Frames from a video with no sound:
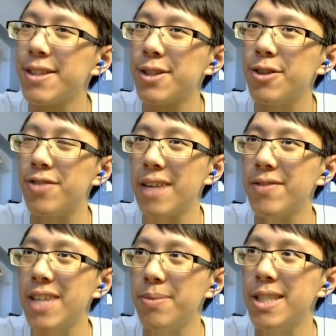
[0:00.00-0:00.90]
So
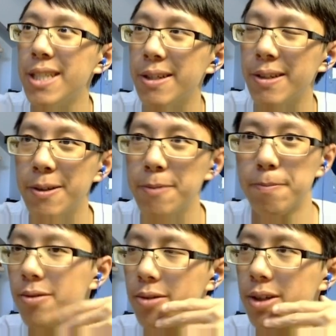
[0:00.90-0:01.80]
5 damage here.
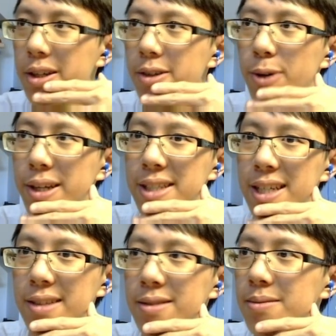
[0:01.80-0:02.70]
We're not quite
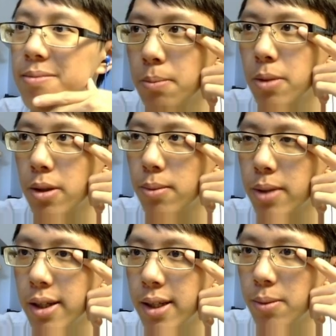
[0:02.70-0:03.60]
dead, but
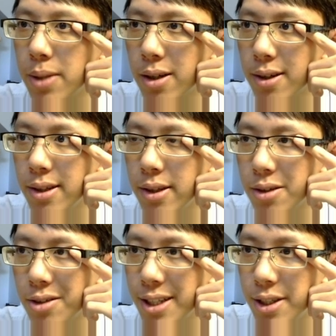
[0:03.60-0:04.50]
we are in
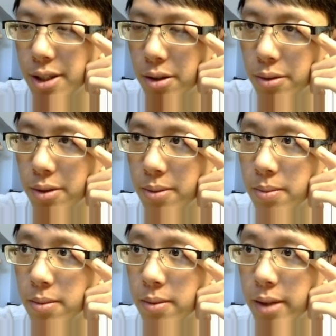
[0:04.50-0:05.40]
the red zone
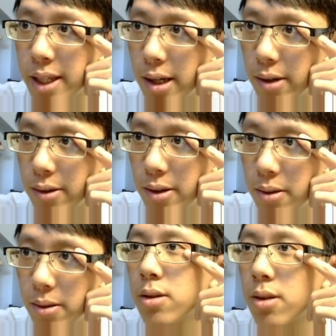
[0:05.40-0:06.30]
now.
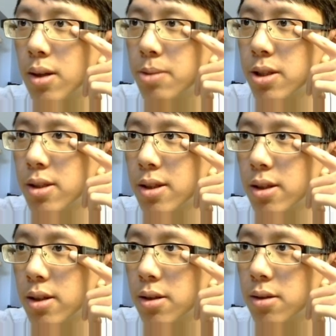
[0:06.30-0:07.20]
So I'm just
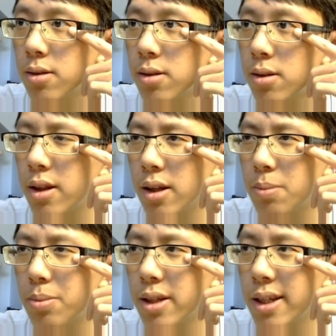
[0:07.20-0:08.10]
gonna
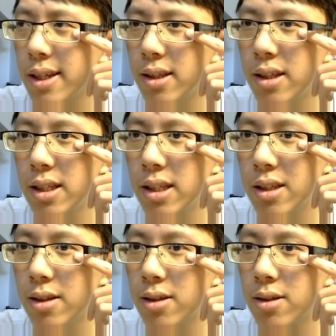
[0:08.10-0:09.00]
play
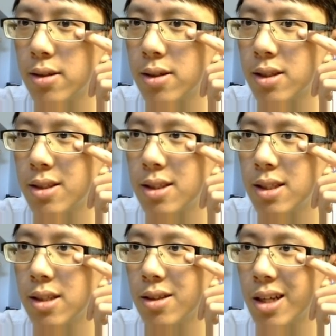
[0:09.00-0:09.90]
the
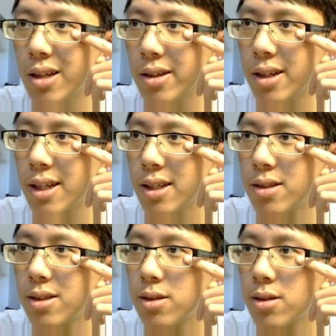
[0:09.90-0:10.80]
Steel
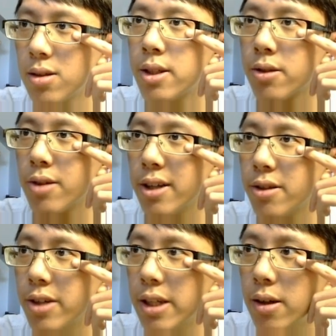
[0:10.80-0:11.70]
Hellkite. Scry
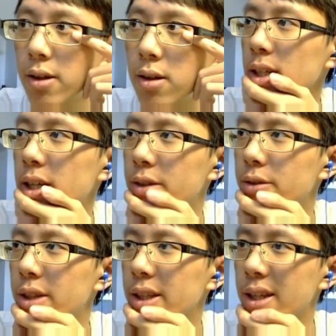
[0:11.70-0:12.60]
3. I
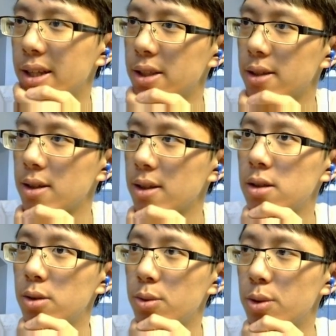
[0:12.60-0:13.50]
don't think that's
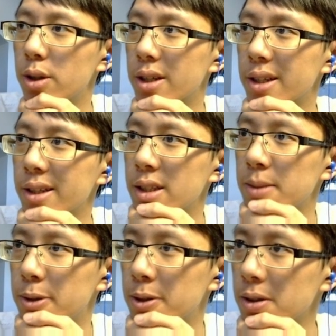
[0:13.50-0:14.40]
too good on
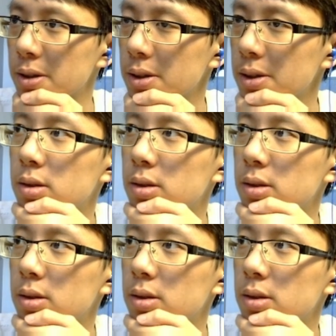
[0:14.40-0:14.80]
this board.